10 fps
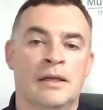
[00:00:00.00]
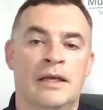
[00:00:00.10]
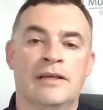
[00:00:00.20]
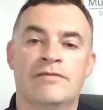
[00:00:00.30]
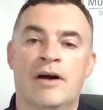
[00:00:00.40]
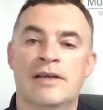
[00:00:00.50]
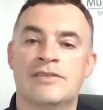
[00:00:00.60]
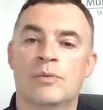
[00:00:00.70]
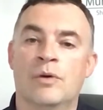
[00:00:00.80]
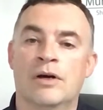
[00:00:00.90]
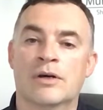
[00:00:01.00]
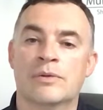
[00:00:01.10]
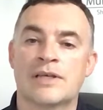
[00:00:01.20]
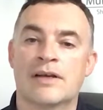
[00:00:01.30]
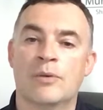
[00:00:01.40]
He advised that work
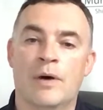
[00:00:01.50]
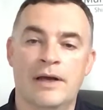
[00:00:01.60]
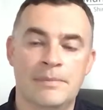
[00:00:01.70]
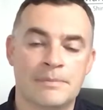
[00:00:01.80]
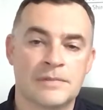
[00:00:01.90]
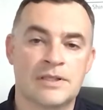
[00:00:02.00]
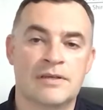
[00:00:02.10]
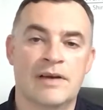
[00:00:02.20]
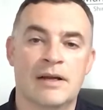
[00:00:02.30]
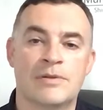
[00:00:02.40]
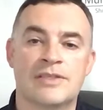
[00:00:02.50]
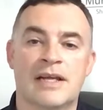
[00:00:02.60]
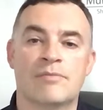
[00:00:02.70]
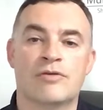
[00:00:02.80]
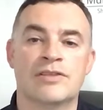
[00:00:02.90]
was underway to develop a
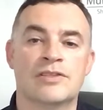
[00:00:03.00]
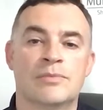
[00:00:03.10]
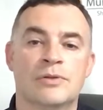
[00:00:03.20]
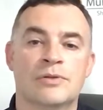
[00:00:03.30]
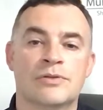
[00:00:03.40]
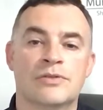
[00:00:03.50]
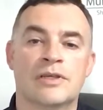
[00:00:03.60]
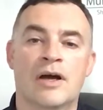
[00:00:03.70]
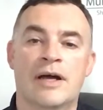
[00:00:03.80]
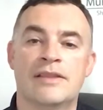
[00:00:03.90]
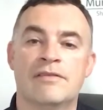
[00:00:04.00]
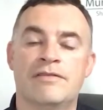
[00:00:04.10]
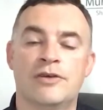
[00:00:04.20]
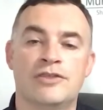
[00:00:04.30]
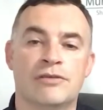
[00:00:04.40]
set of principles to guide the
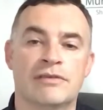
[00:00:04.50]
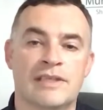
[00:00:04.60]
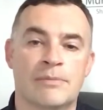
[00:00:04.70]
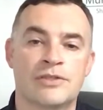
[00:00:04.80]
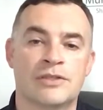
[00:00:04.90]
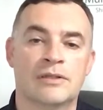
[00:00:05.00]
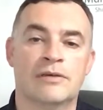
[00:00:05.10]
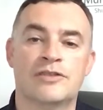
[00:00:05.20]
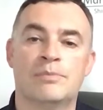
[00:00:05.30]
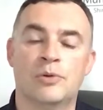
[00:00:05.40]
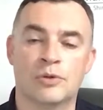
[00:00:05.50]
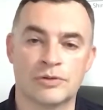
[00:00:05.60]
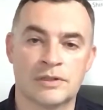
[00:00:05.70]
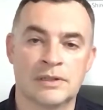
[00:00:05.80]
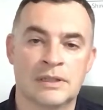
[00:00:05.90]
future resumption of
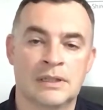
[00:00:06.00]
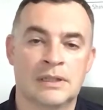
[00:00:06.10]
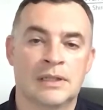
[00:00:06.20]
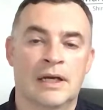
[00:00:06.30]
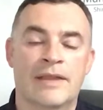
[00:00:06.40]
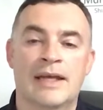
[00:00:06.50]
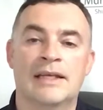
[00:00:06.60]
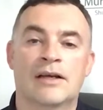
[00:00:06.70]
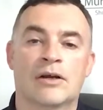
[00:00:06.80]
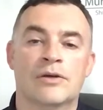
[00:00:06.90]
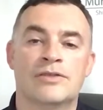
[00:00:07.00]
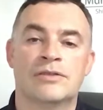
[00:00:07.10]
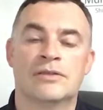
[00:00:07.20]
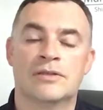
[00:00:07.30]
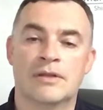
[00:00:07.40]
sport, and that includes
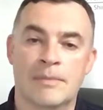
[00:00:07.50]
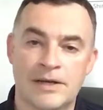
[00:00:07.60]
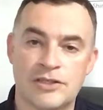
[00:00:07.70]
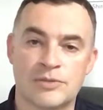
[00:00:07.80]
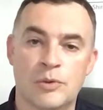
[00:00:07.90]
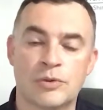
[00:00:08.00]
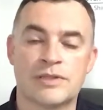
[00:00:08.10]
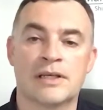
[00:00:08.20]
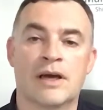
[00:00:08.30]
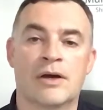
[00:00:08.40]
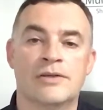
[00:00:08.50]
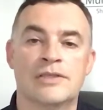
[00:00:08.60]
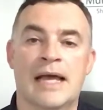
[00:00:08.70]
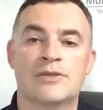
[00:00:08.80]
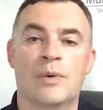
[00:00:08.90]
the major sporting
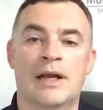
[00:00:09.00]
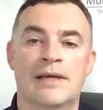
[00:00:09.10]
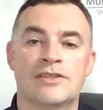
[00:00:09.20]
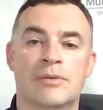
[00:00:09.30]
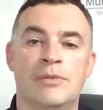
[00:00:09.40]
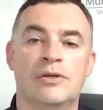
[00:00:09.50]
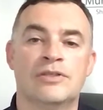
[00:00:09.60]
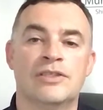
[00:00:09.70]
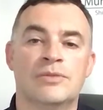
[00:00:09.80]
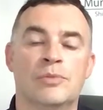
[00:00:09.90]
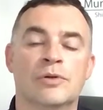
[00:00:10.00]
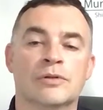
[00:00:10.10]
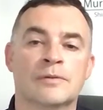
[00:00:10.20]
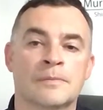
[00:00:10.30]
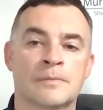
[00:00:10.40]
codes as well as community sport.
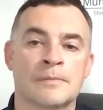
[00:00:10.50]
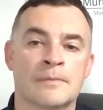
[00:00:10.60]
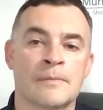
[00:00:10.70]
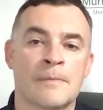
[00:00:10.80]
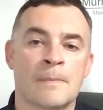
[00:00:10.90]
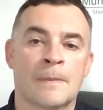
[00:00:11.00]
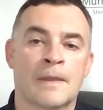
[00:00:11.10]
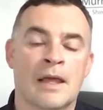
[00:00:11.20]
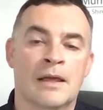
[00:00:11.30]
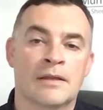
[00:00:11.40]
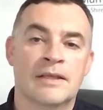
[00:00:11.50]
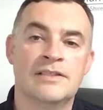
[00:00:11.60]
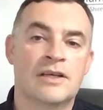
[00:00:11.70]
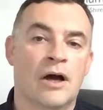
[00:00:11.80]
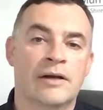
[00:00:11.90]

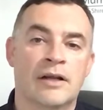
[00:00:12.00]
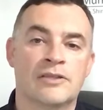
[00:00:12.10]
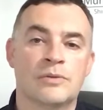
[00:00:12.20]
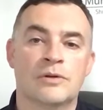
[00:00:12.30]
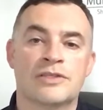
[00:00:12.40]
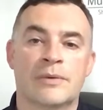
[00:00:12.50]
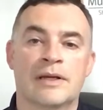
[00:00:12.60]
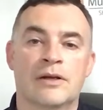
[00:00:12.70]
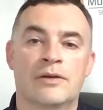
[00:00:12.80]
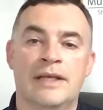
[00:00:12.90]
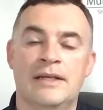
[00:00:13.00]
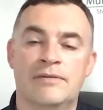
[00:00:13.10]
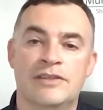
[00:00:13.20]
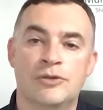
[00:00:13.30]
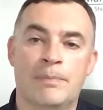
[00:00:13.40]
These guidelines will also include
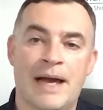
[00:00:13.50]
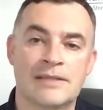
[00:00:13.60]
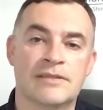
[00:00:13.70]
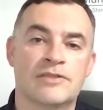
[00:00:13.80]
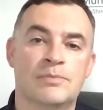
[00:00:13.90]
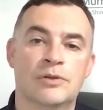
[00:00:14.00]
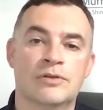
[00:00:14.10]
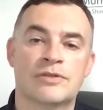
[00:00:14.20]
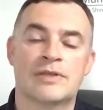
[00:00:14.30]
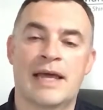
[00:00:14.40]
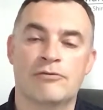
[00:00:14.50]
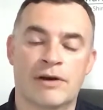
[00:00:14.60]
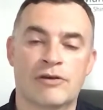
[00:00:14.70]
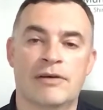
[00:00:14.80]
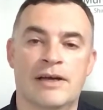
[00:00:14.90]
individual passive sports and
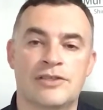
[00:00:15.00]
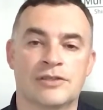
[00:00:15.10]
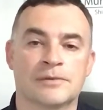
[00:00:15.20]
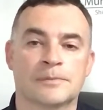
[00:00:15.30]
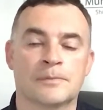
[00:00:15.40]
recreation.